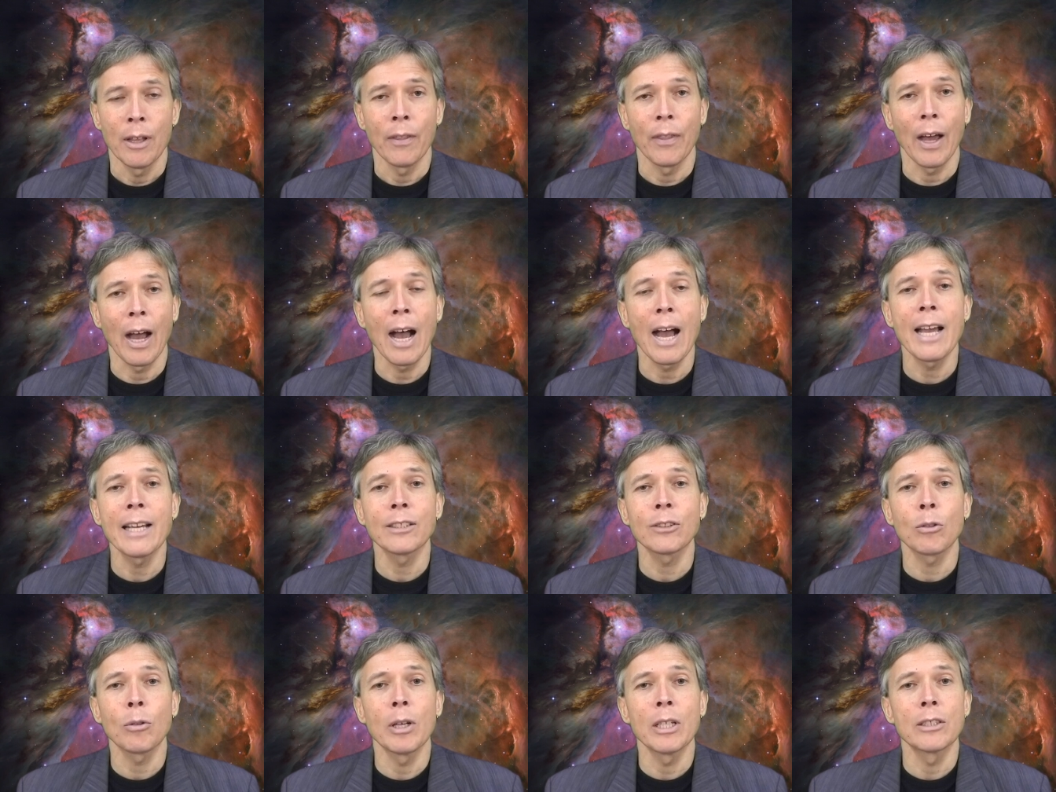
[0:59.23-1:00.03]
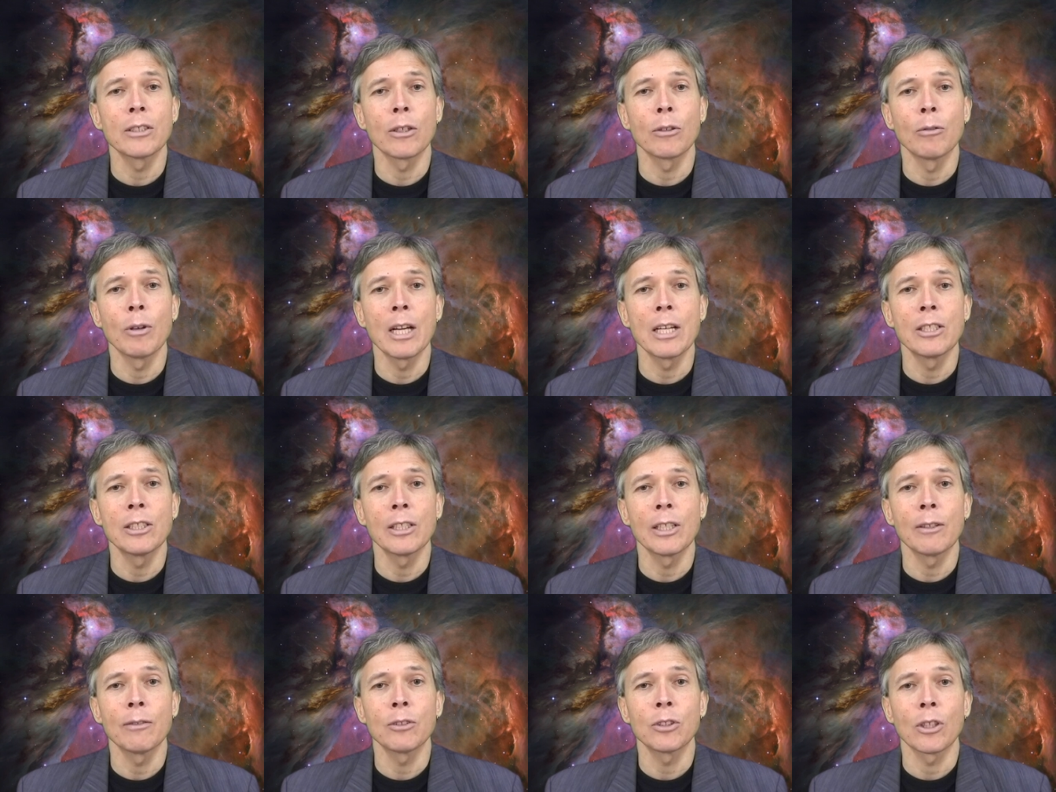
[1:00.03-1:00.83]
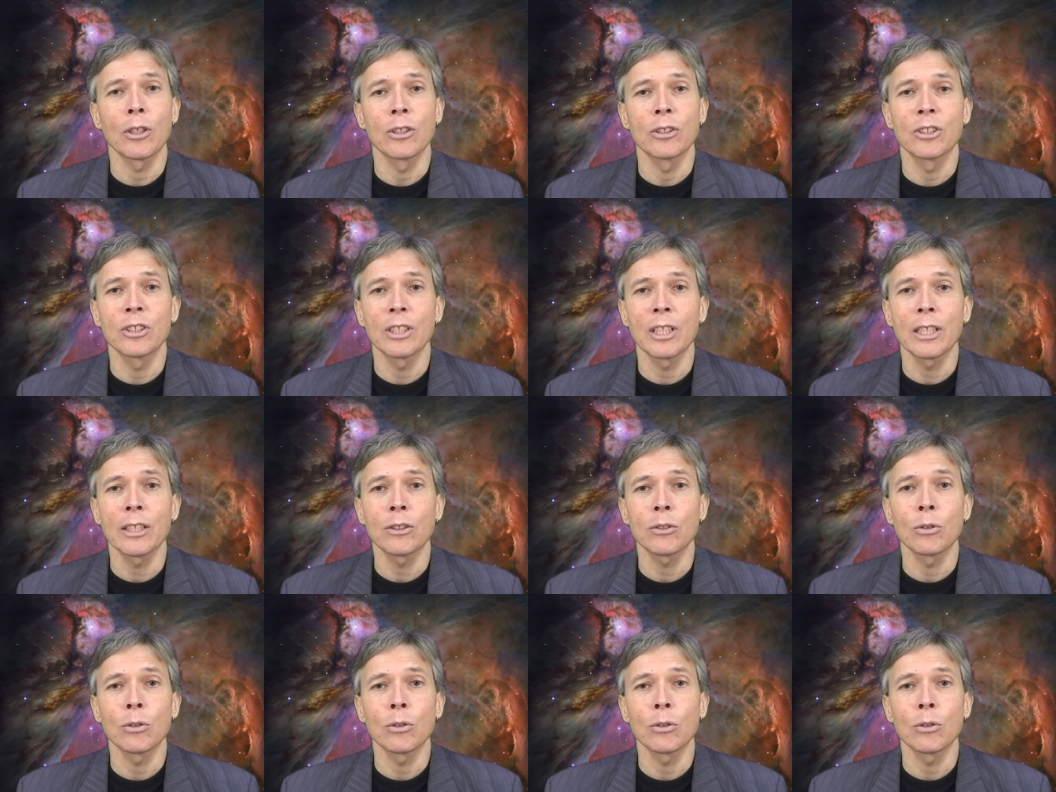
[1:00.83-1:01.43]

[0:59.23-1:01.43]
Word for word: The highest quasar redshifts are 6